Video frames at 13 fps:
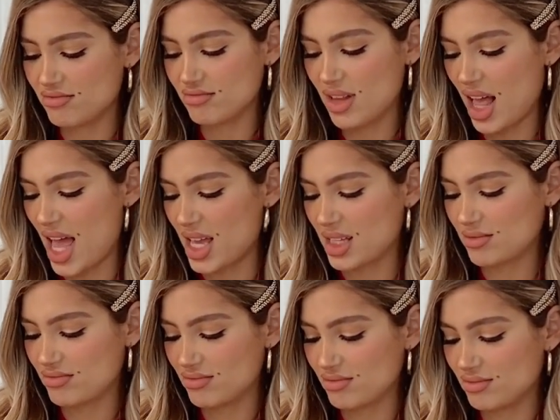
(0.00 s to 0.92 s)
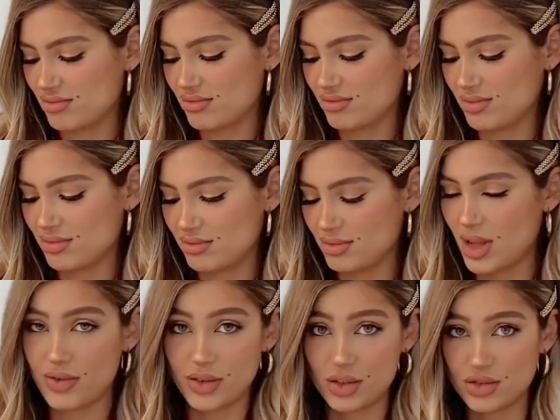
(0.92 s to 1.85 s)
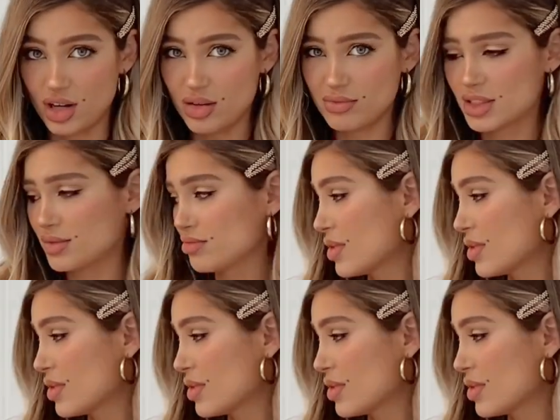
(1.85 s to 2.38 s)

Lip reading: like a few drops.